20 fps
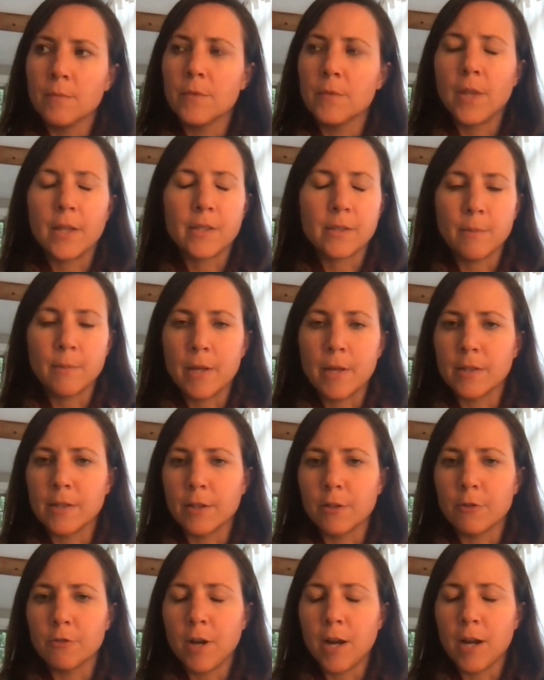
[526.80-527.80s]
that's
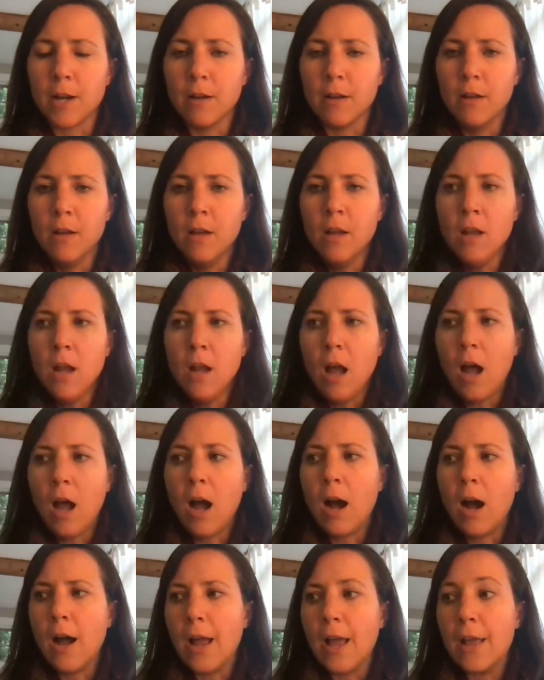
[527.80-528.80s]
amazing, great.
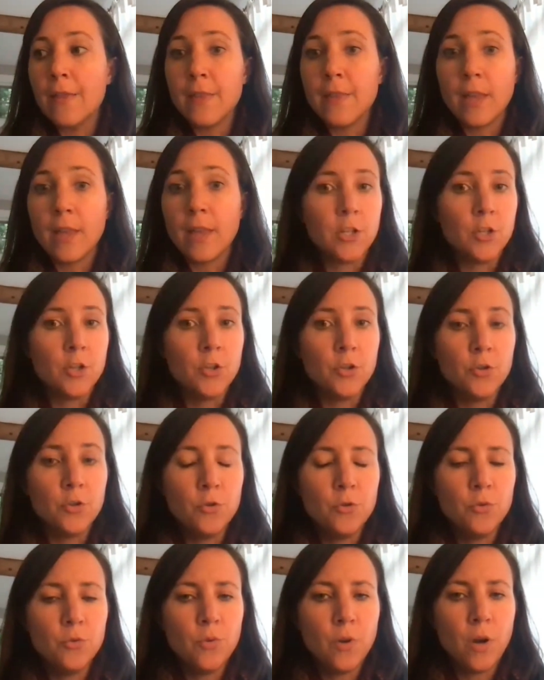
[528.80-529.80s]
Uh, and then
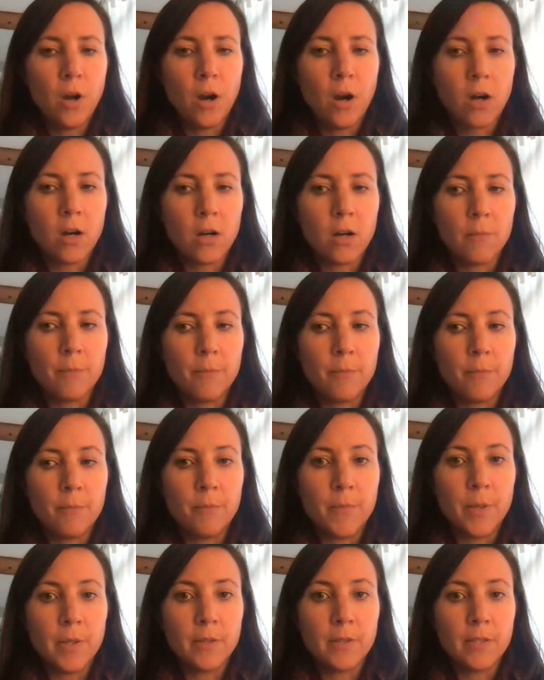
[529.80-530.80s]
you are
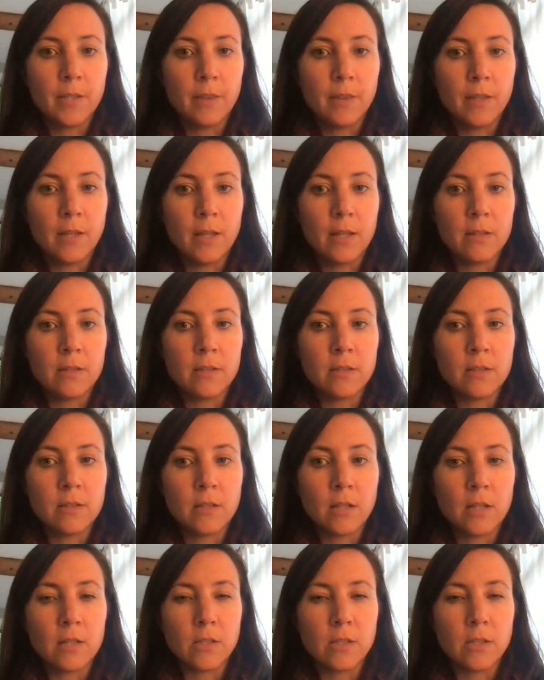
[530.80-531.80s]
building
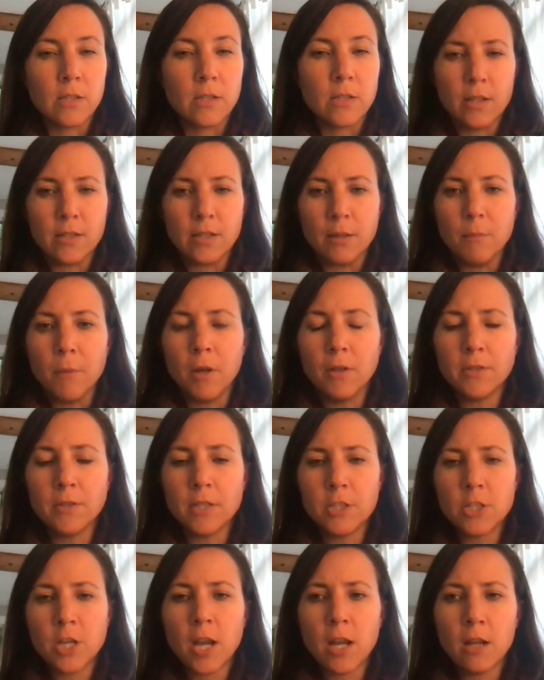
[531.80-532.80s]
this. Is it is it multi
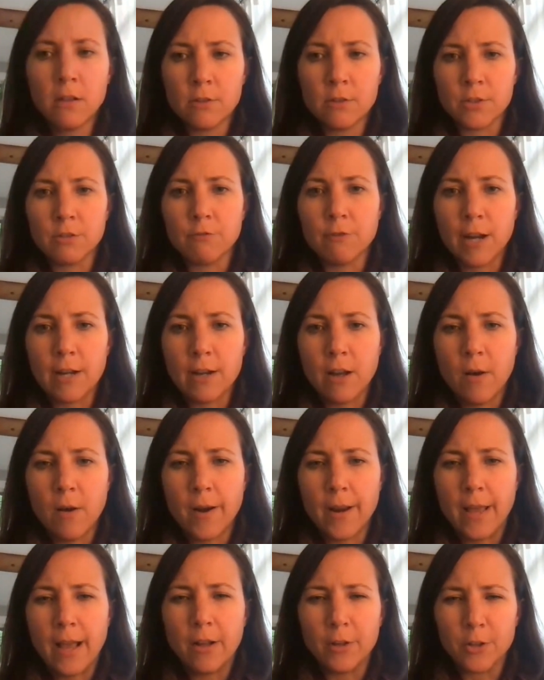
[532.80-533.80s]
chain or is it right now
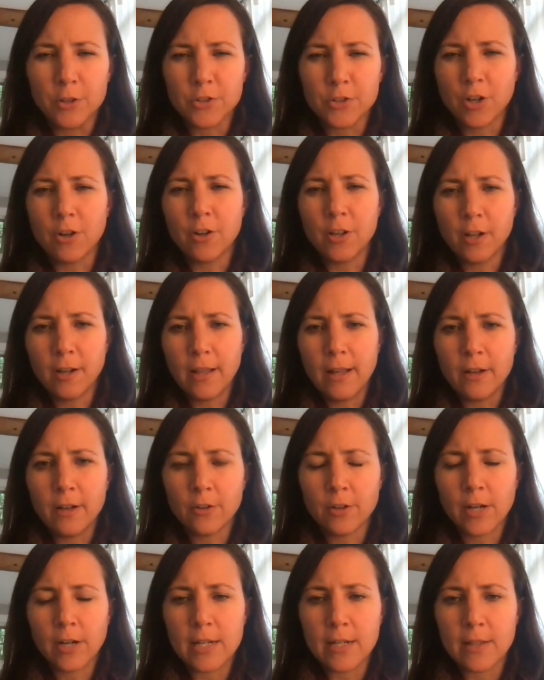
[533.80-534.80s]
on Al? You're starting on
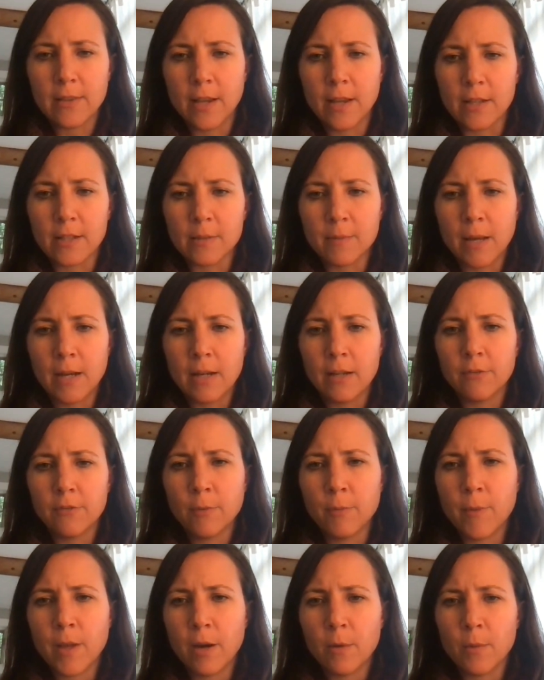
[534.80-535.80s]
Algorand and then expanding
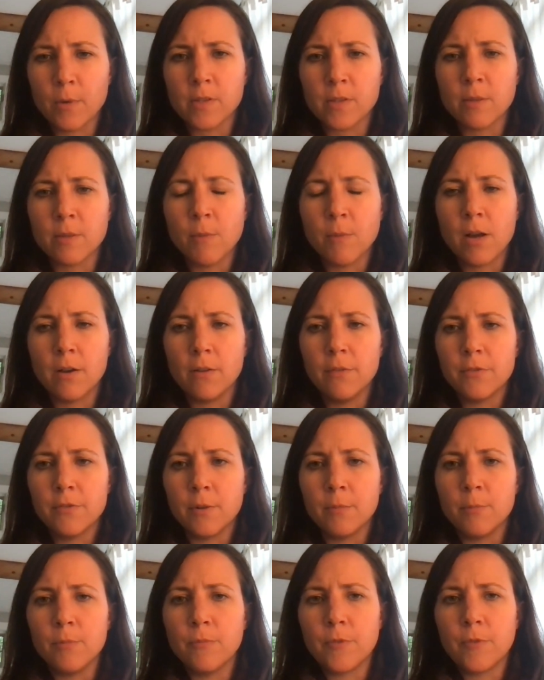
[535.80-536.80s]
from there. What's the model
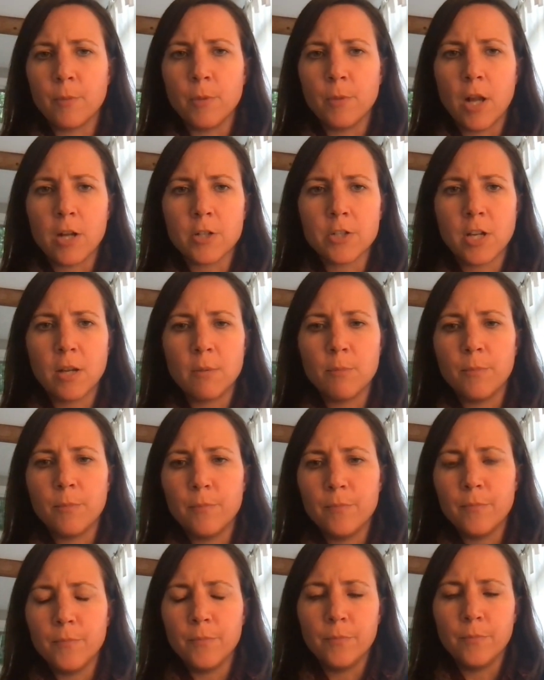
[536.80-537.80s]
for for blockchain
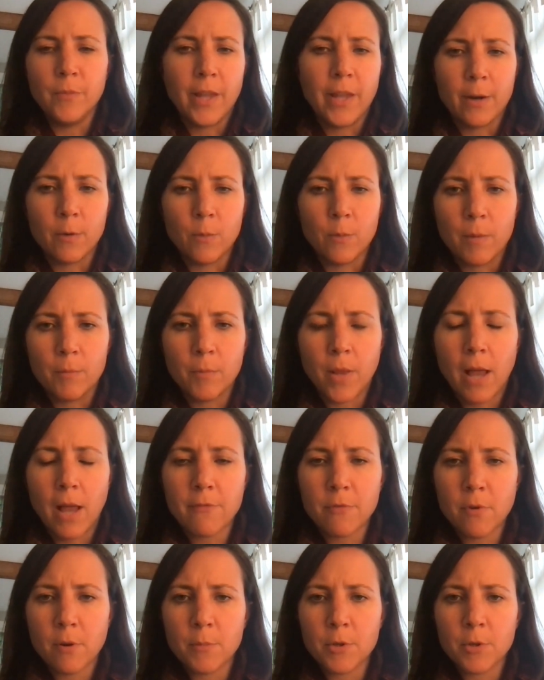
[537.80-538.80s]
layer one
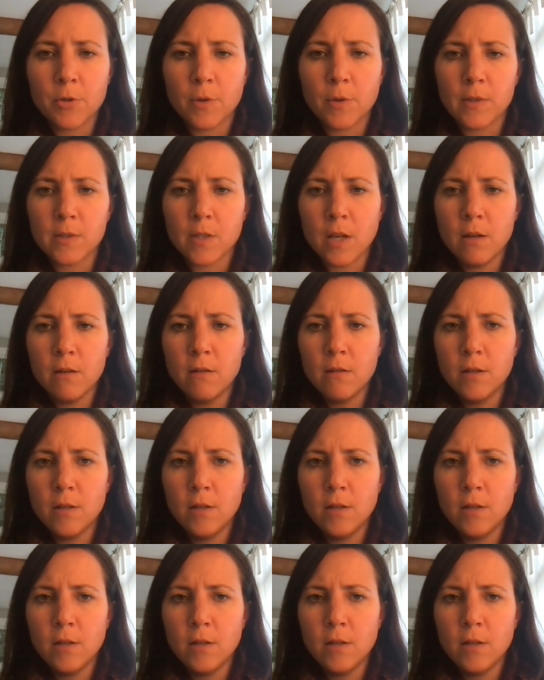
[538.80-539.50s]
platform you're doing this on?